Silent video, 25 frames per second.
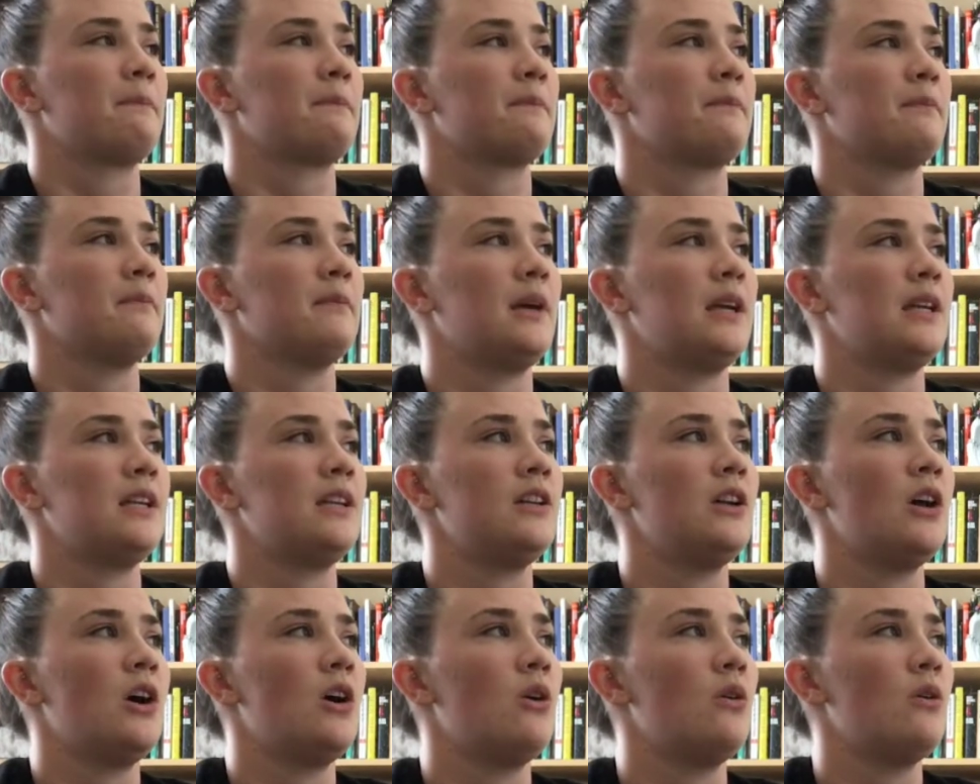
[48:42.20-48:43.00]
But,
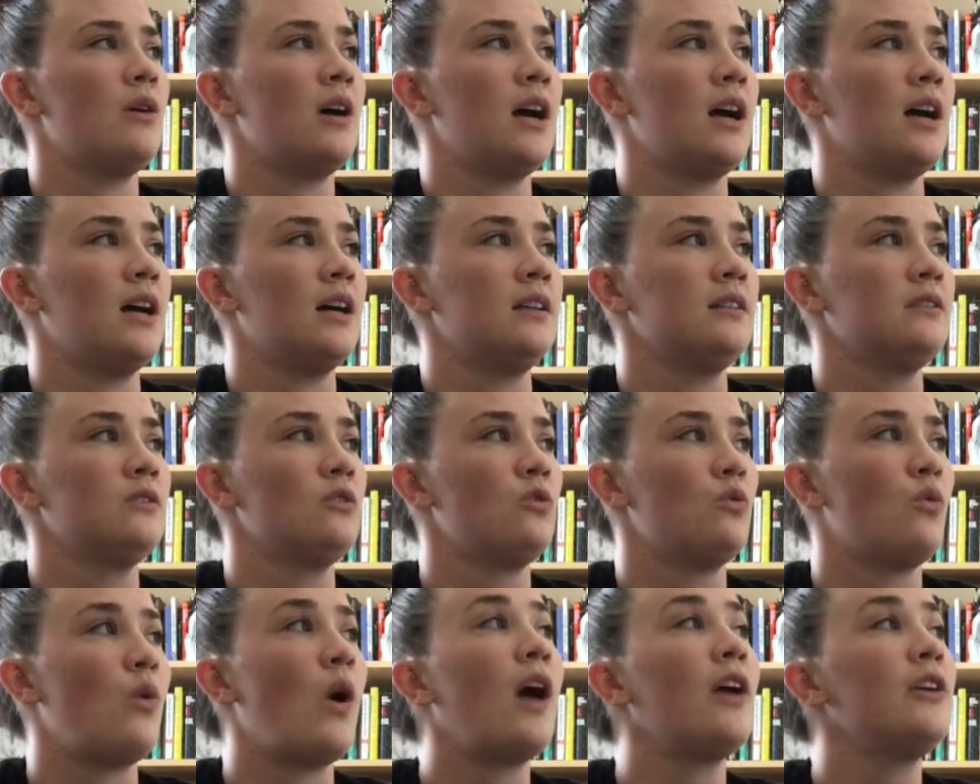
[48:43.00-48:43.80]
you know,
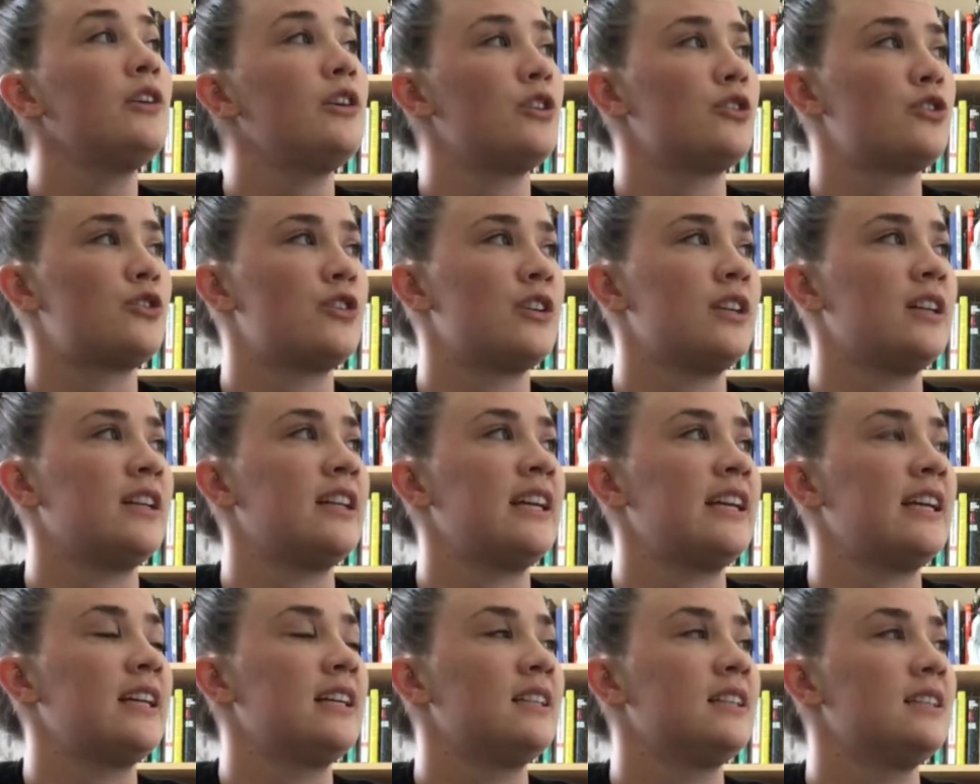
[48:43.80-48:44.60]
while you're
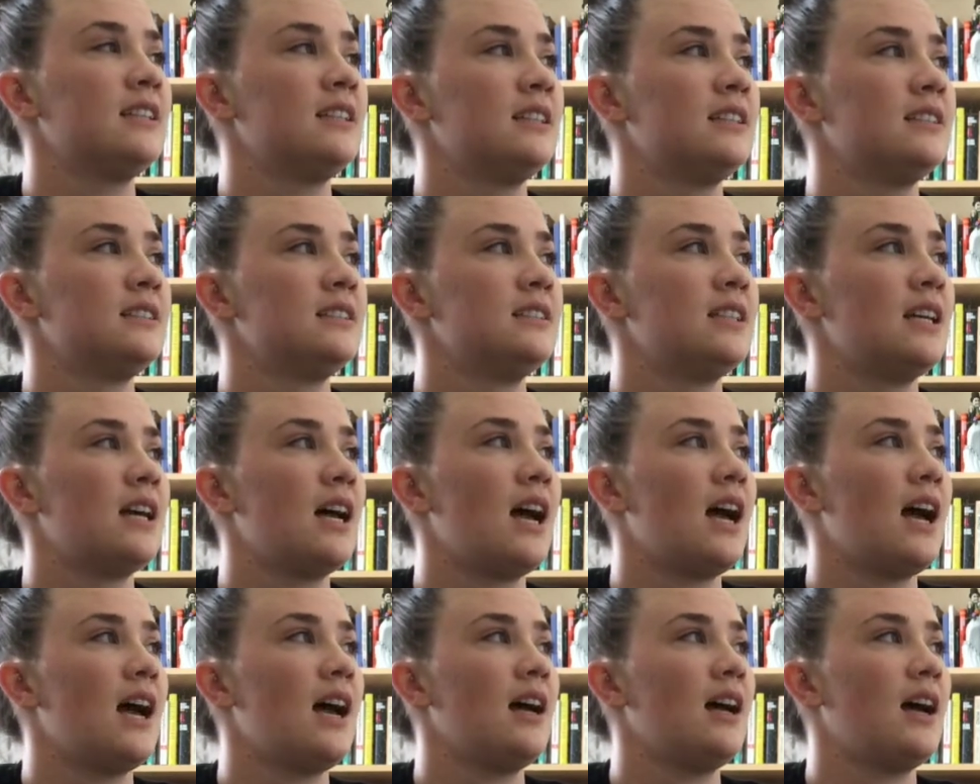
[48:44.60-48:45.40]
drilling,
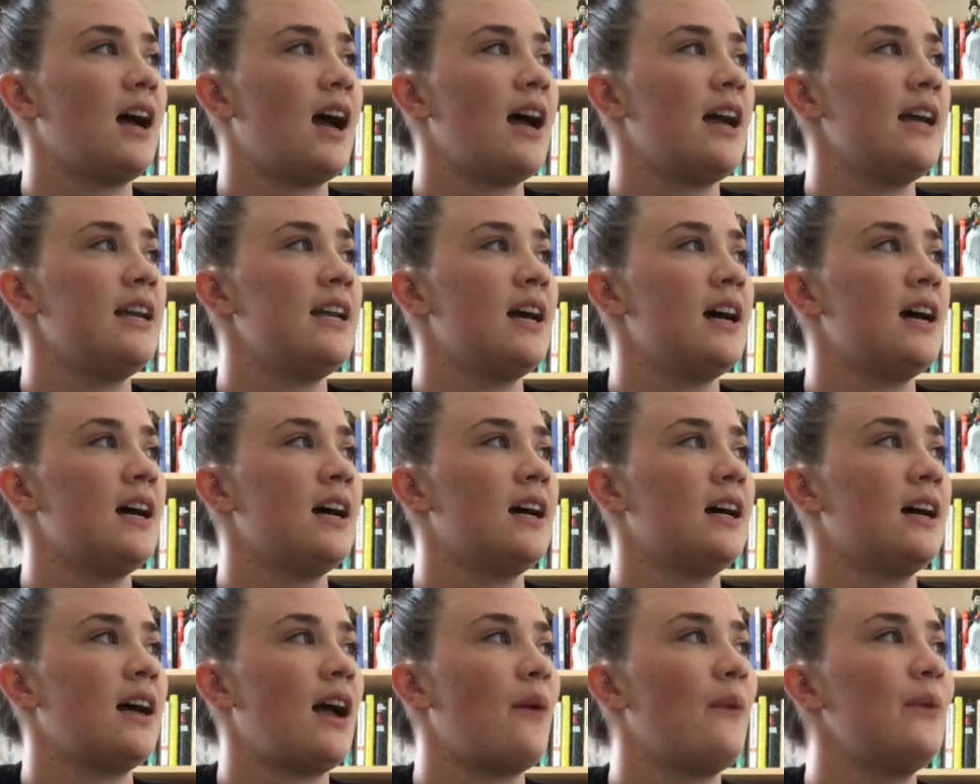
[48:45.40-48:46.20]

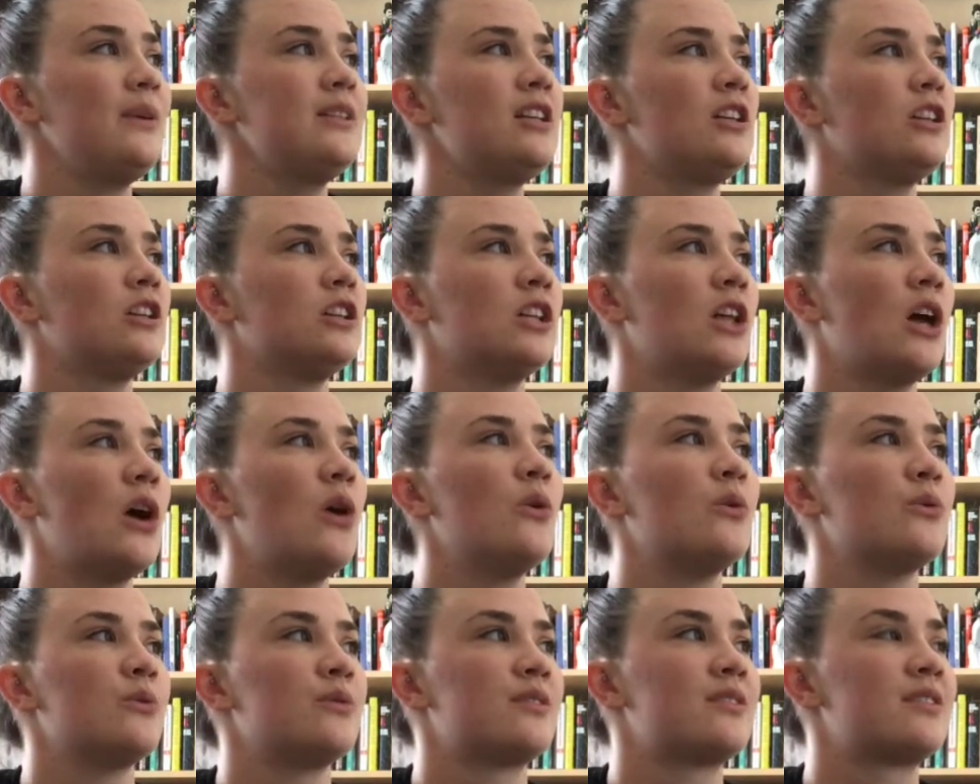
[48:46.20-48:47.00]
I went to
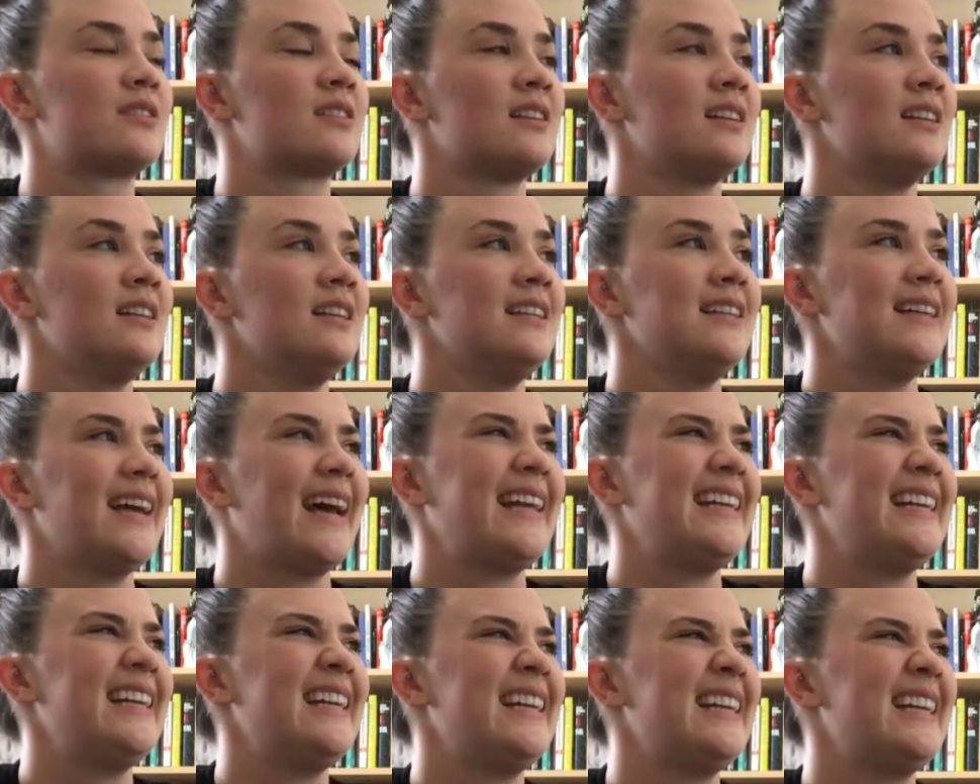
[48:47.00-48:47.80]
Lowe's. I
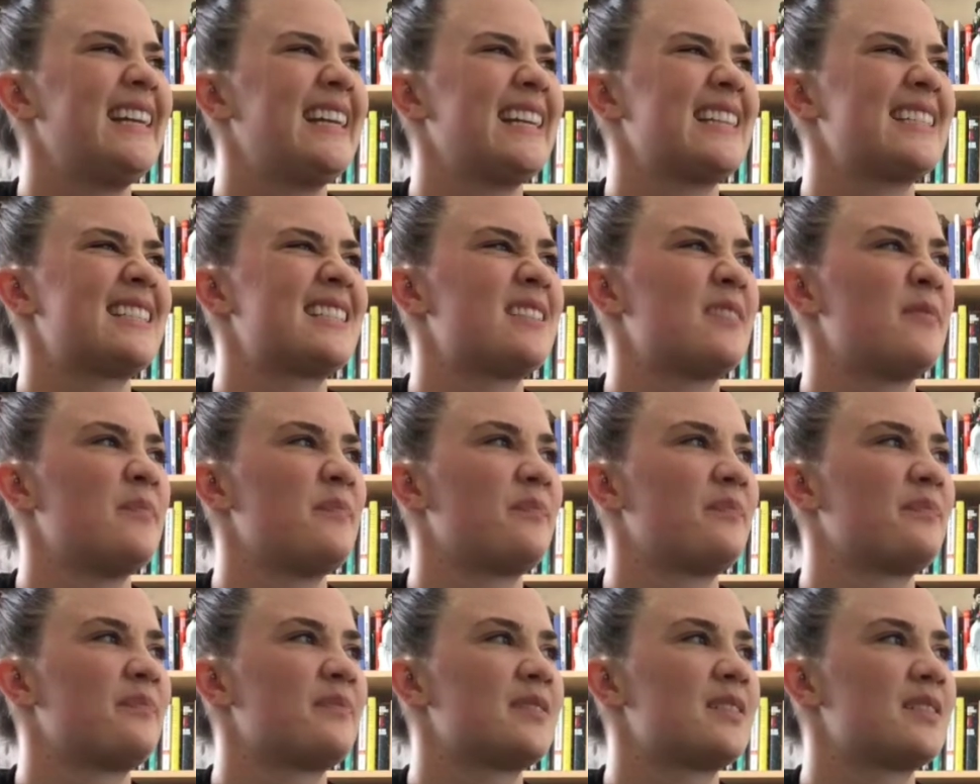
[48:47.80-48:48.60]
needed to get
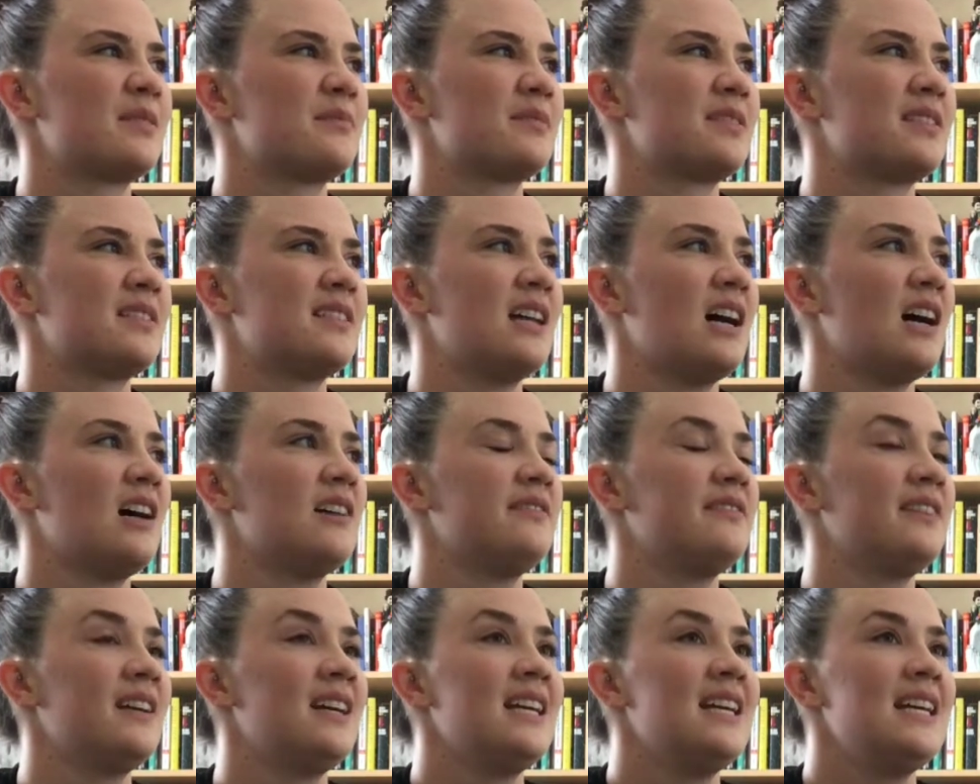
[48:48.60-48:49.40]
some
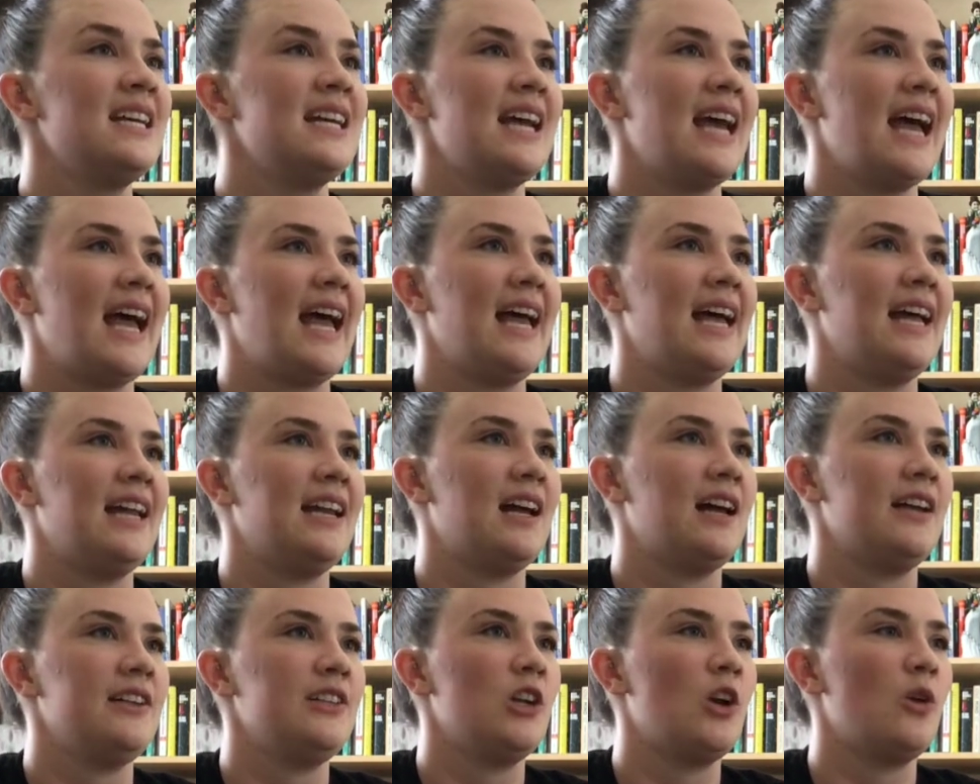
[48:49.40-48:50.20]
stuff, and
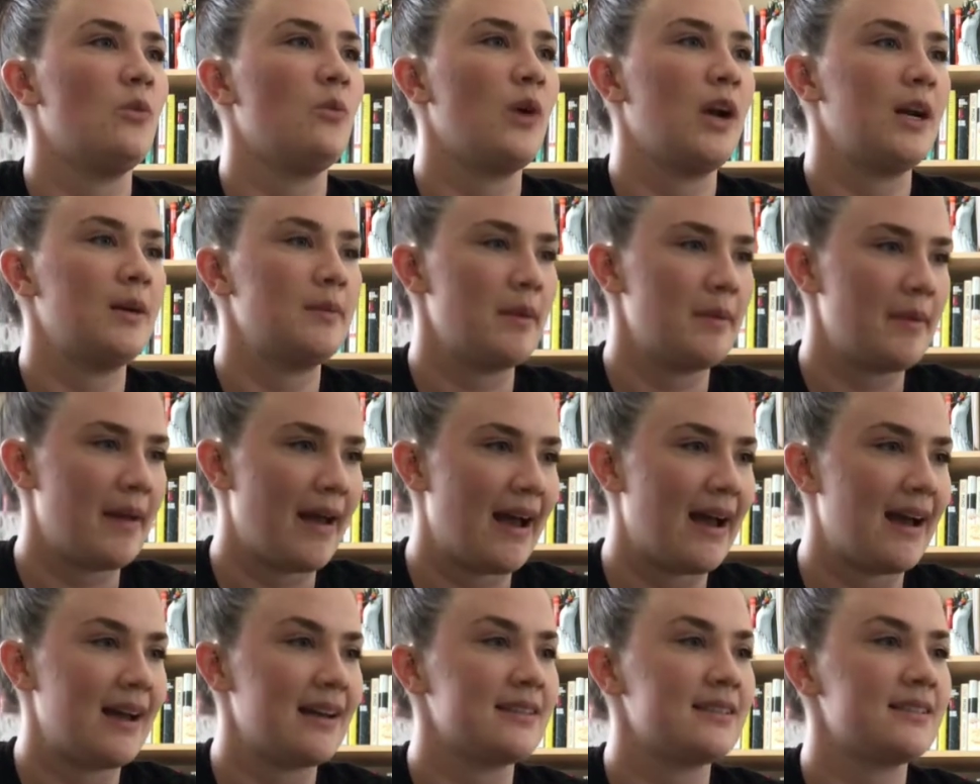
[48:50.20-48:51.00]
you know, I'm wearing my
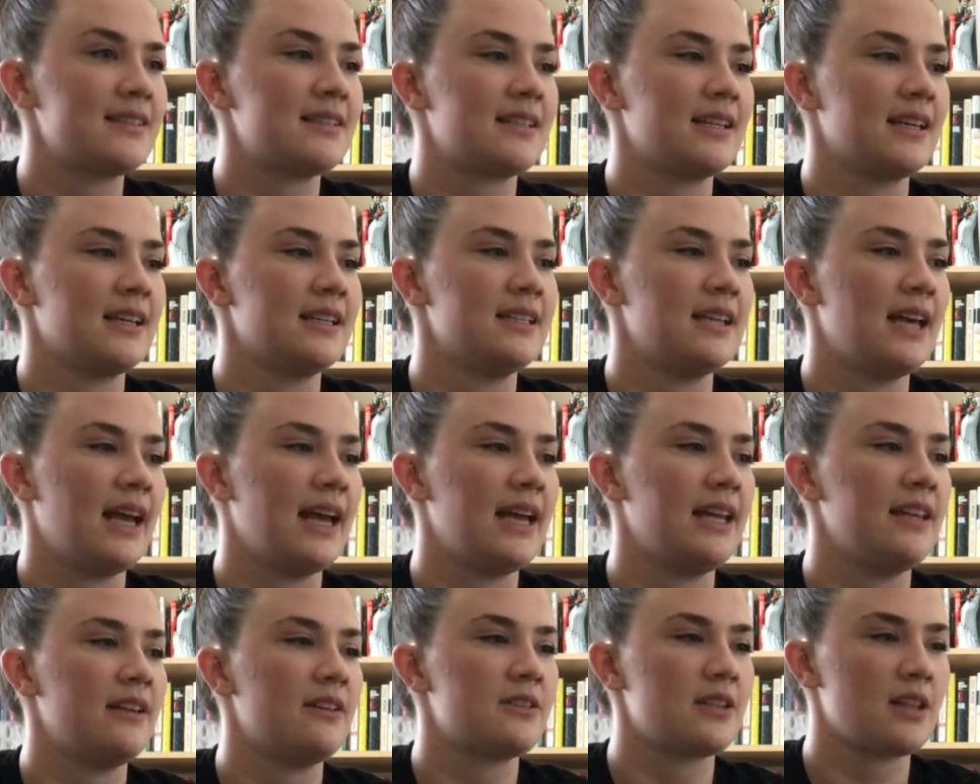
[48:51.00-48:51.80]
mask,
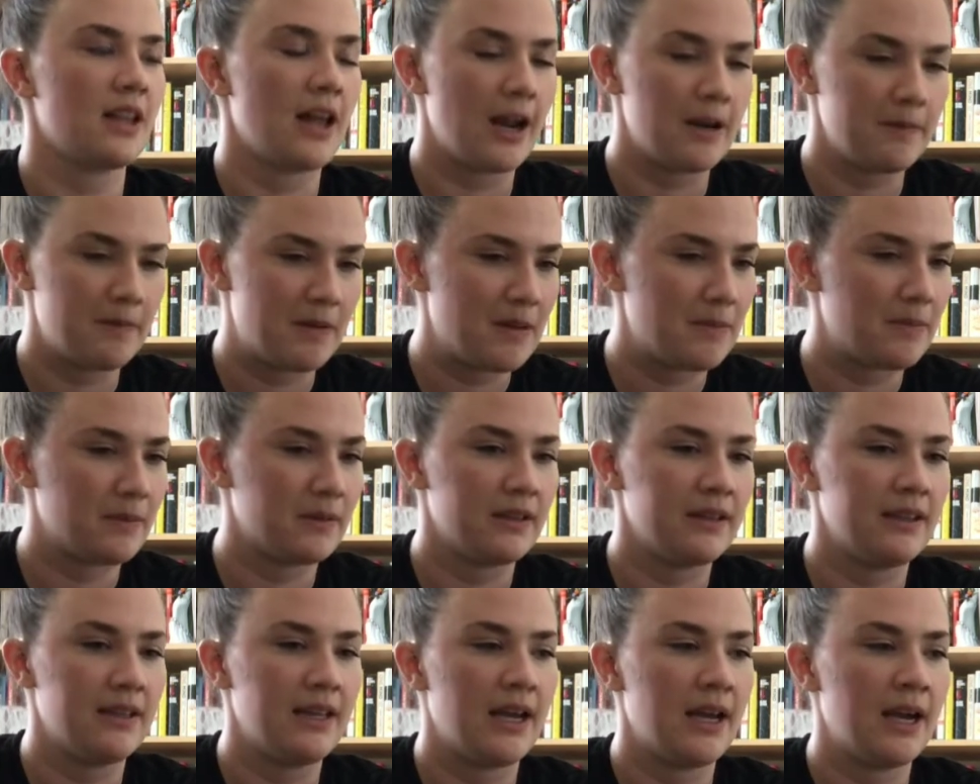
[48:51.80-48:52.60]
and there's a lot of people
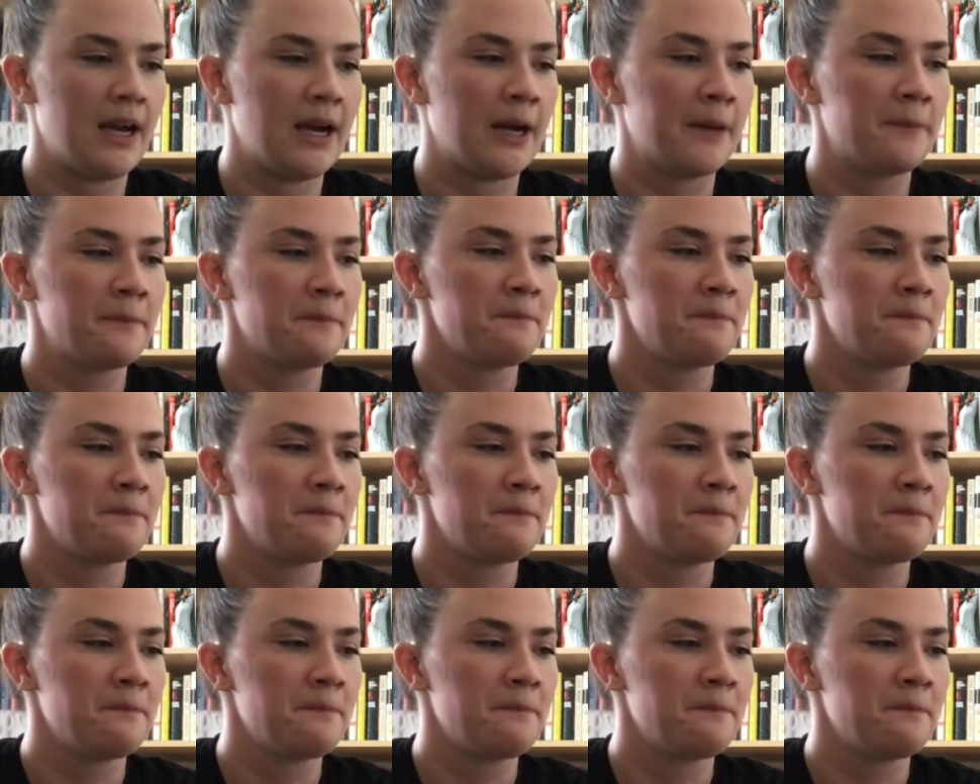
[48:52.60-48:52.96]
in there,